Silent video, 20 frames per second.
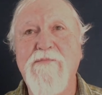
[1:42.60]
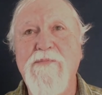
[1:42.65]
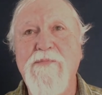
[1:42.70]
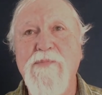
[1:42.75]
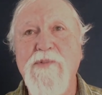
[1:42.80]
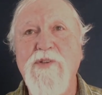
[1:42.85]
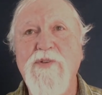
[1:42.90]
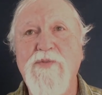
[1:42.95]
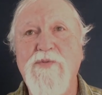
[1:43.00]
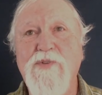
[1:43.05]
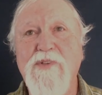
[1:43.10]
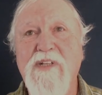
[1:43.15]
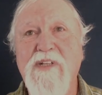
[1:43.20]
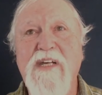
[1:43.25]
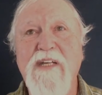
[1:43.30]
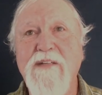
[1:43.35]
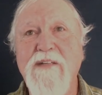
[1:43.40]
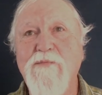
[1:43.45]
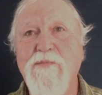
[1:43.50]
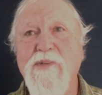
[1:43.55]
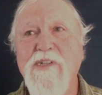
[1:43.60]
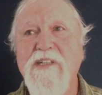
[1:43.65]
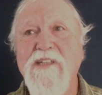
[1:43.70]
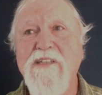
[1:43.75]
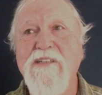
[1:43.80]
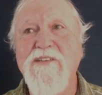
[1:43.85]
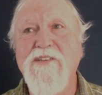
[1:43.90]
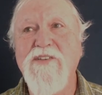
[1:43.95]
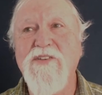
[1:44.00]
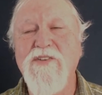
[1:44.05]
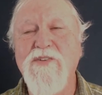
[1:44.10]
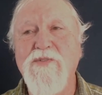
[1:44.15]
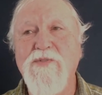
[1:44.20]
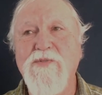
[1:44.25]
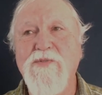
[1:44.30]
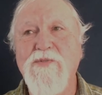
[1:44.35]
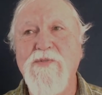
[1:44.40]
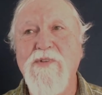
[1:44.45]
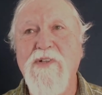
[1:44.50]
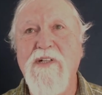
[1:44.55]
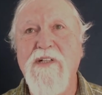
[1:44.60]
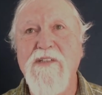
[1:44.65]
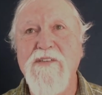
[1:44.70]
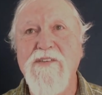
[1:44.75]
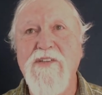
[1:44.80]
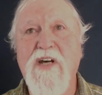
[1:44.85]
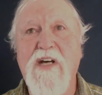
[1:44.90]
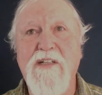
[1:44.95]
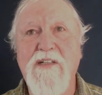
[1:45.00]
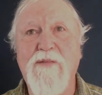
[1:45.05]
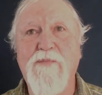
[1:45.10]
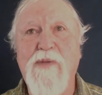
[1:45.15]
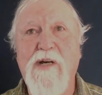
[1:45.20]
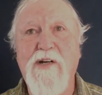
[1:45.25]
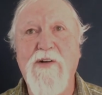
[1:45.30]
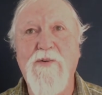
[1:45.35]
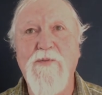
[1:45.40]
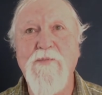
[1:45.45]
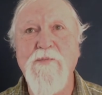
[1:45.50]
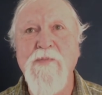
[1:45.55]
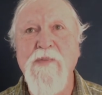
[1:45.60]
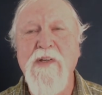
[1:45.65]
you would like me to talk about.